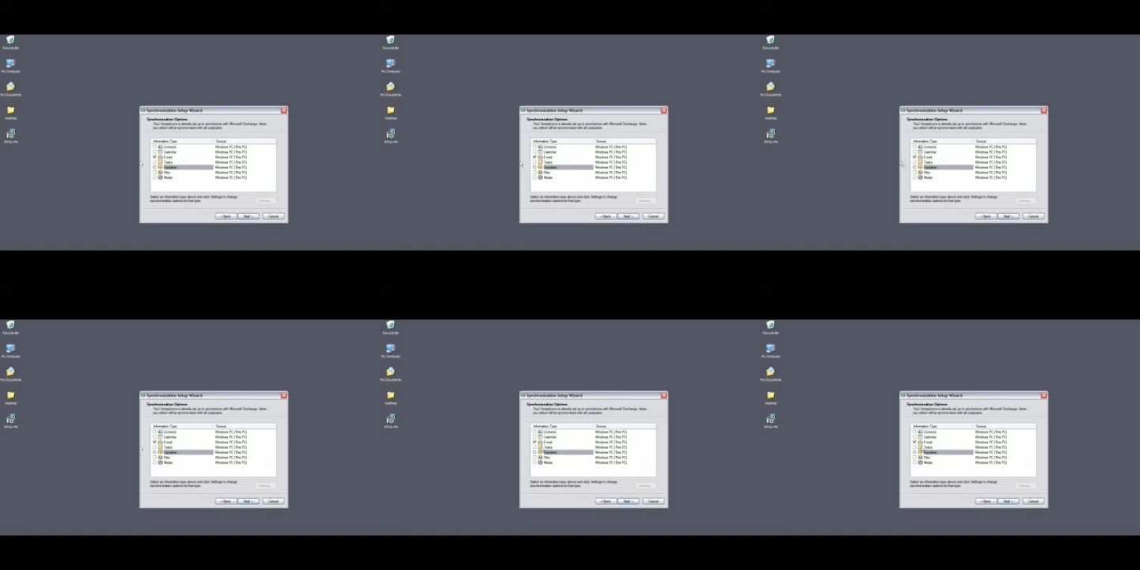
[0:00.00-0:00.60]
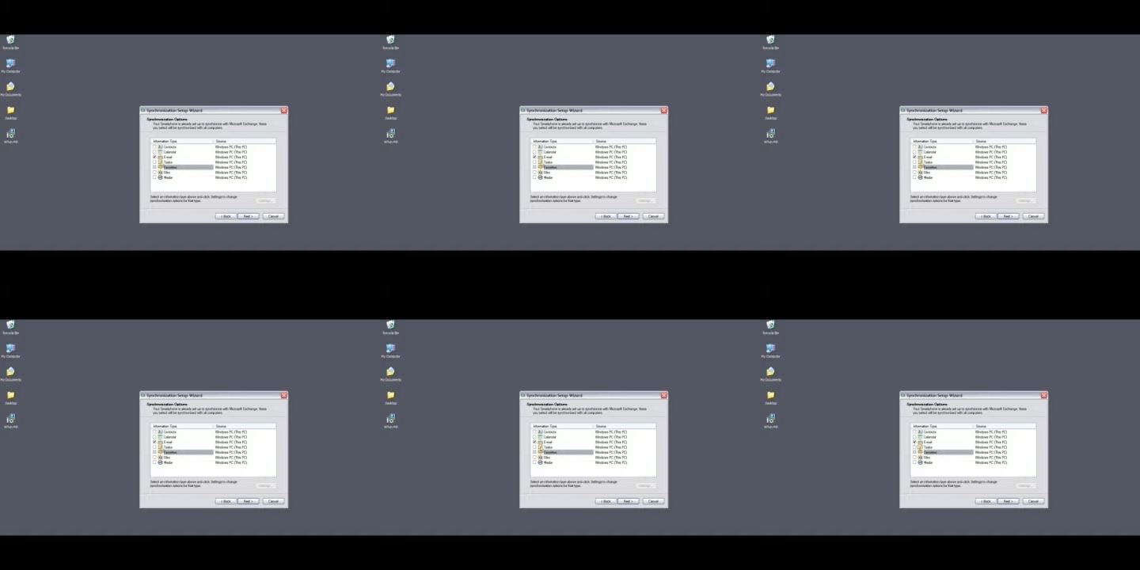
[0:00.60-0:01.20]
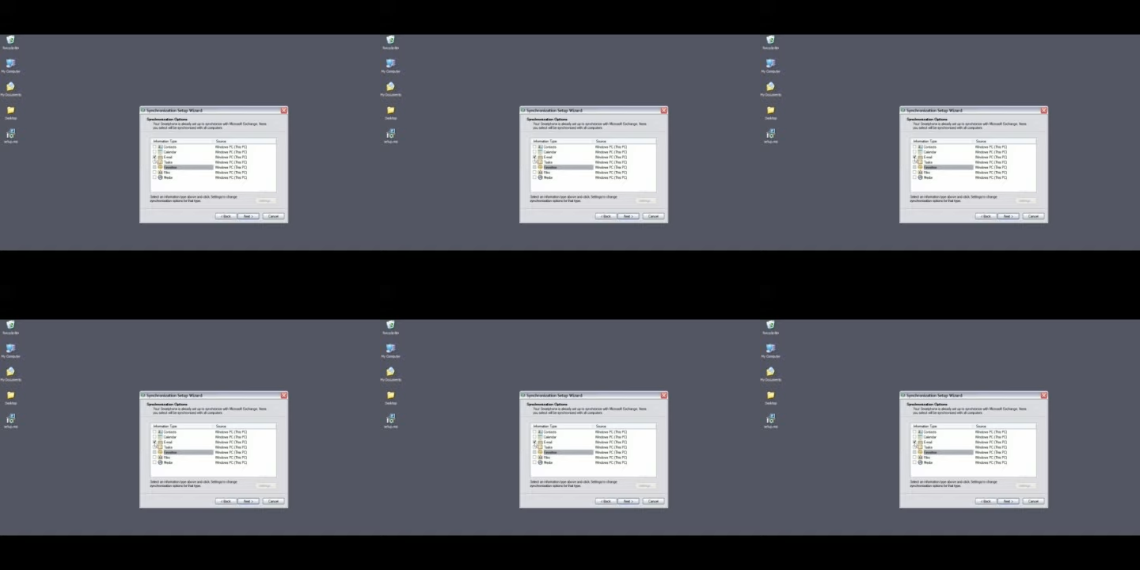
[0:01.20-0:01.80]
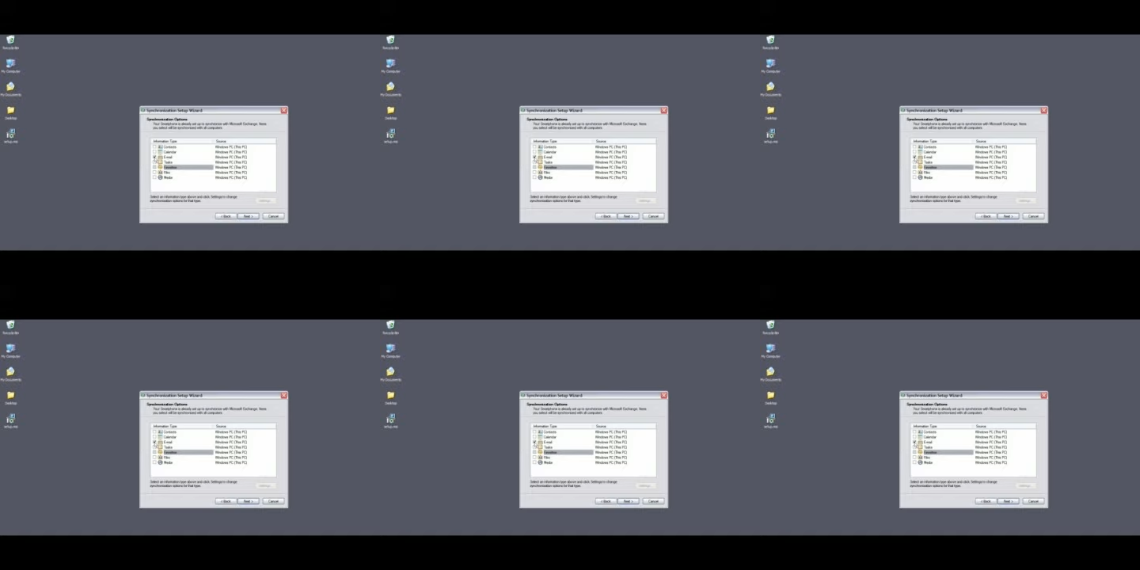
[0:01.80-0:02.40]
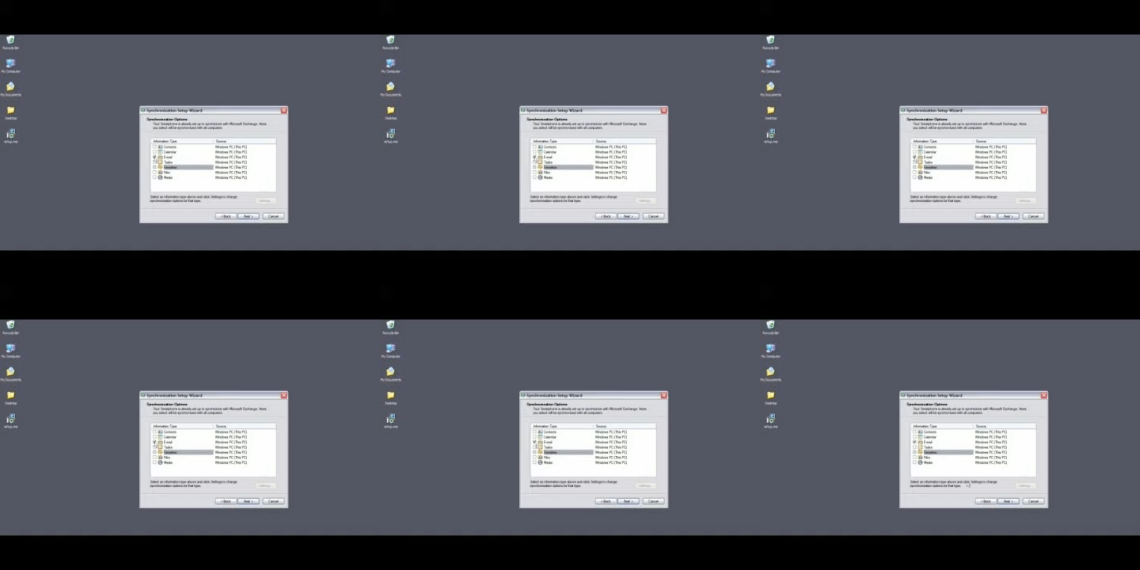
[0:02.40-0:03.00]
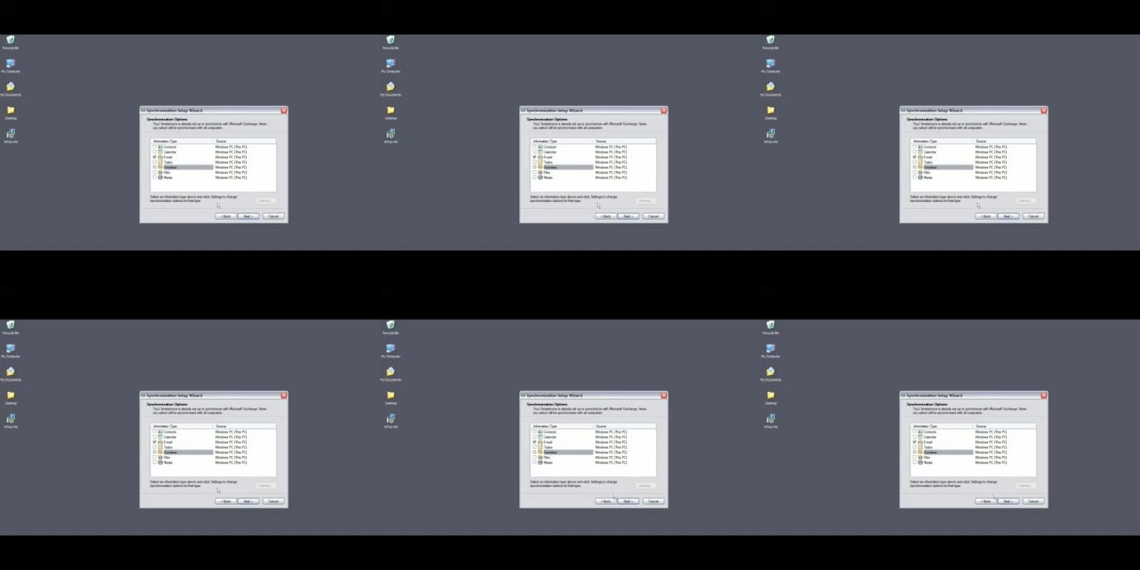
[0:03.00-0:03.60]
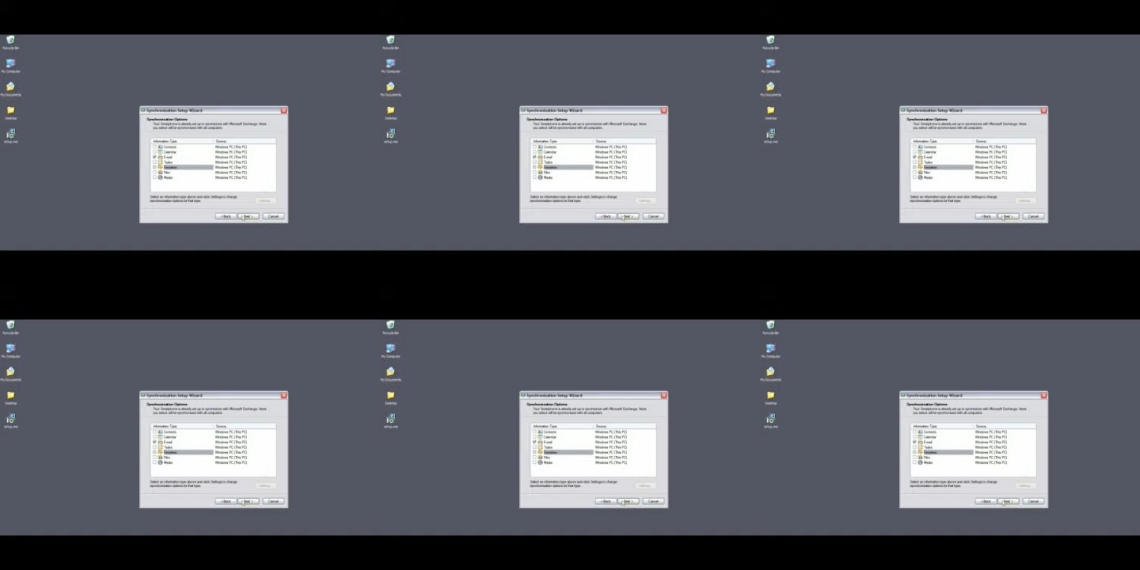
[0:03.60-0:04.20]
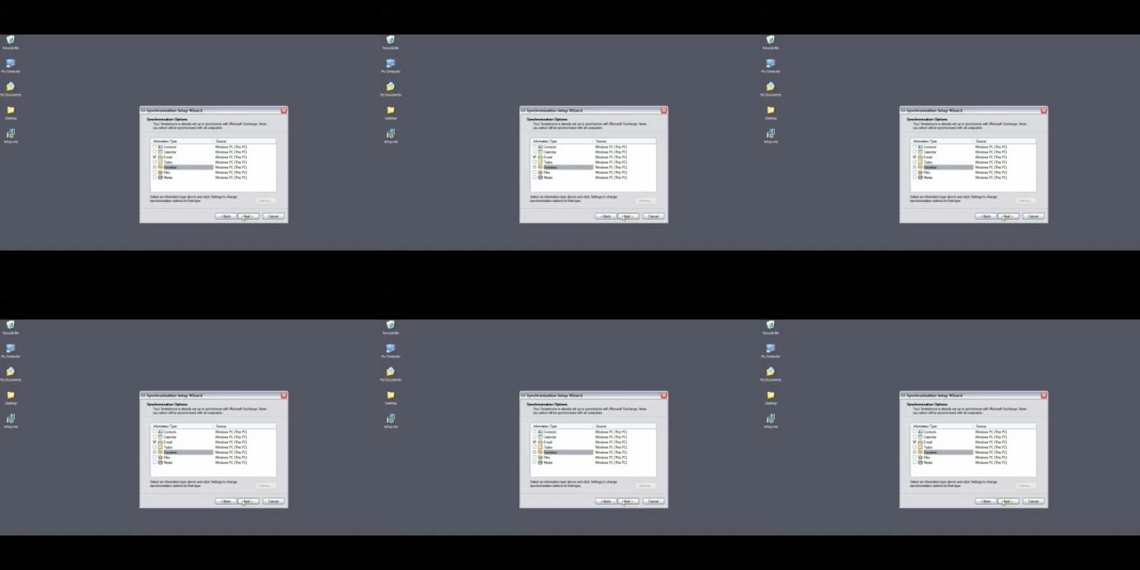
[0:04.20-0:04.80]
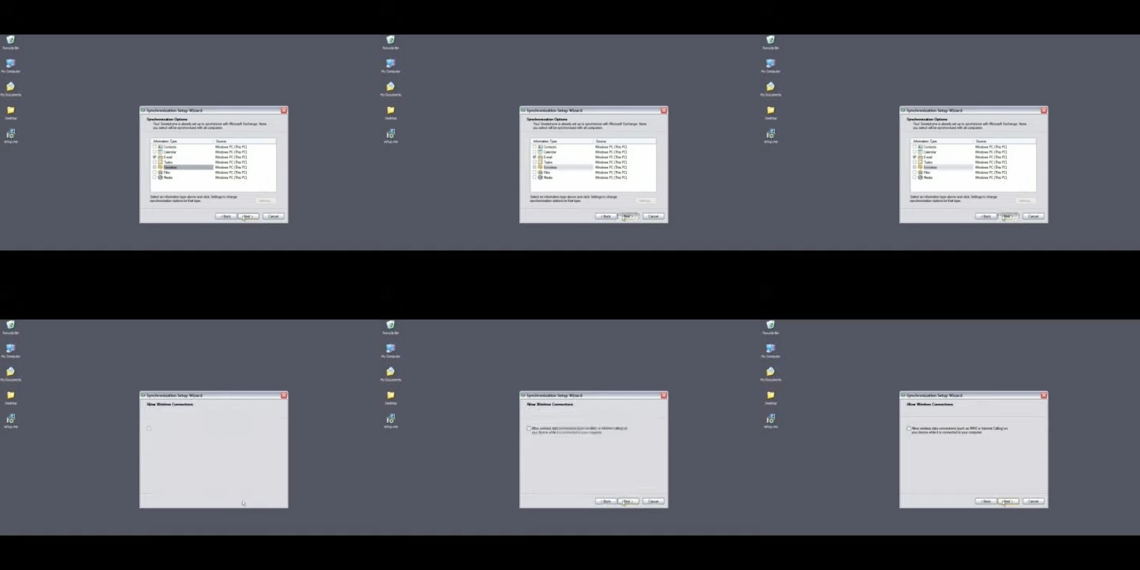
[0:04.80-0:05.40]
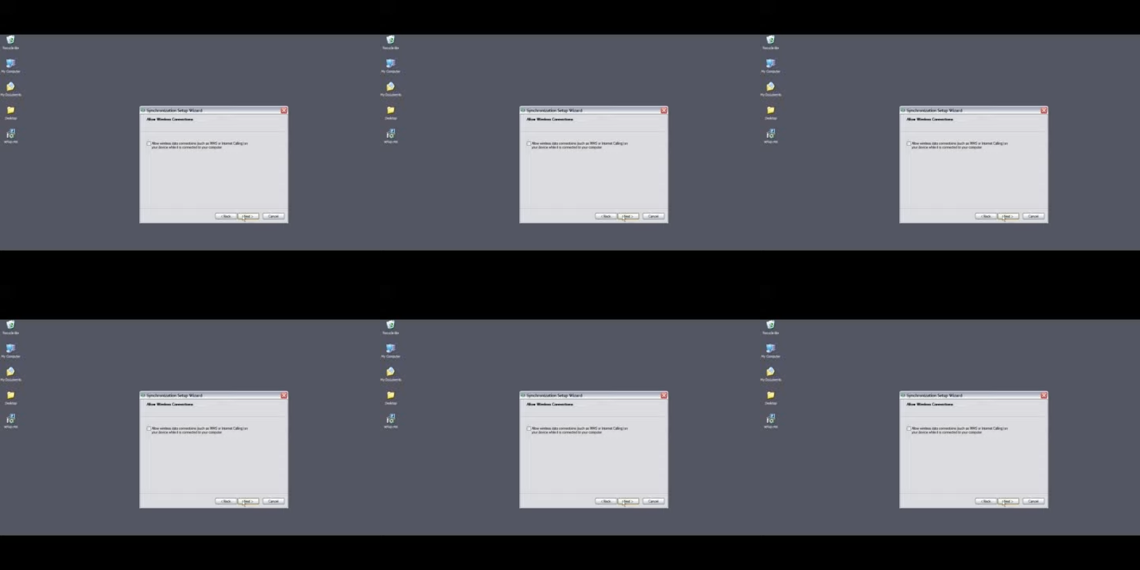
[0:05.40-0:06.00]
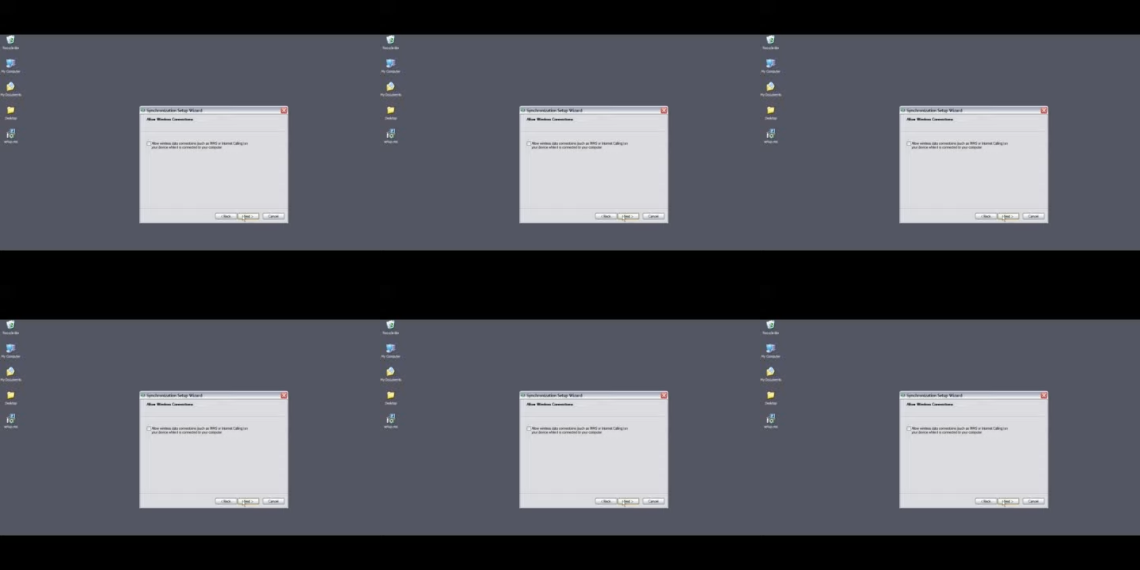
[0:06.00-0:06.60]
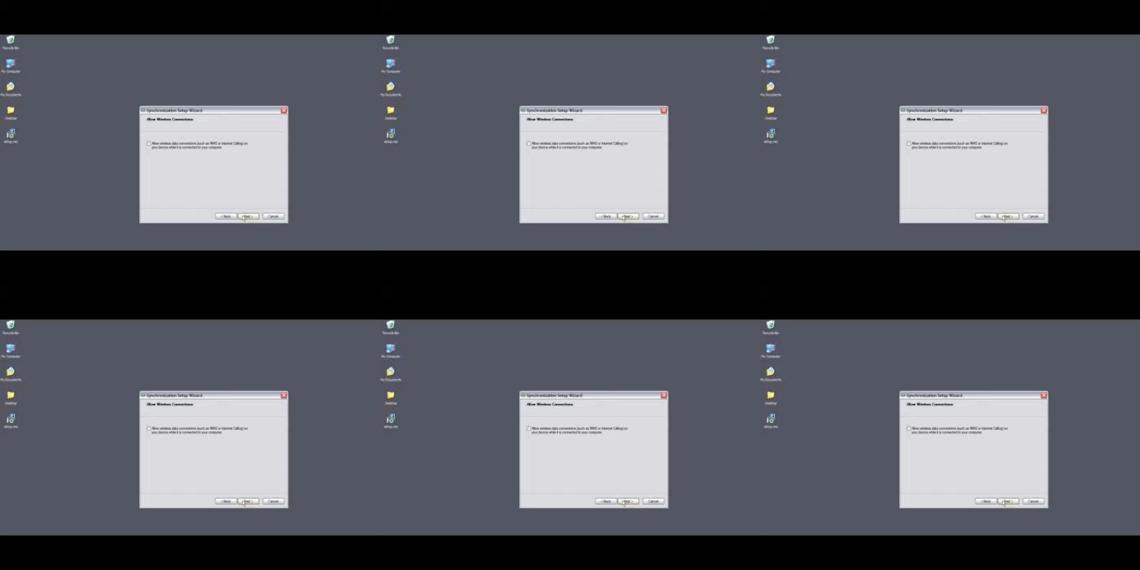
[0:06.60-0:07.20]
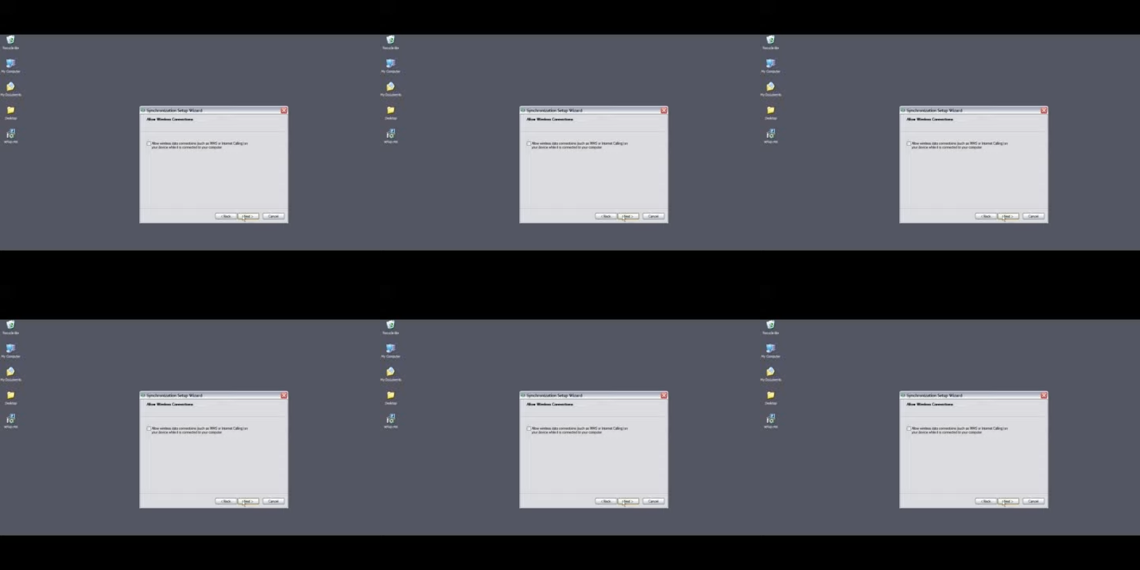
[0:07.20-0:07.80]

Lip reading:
No face is visible, so there are no lips to read.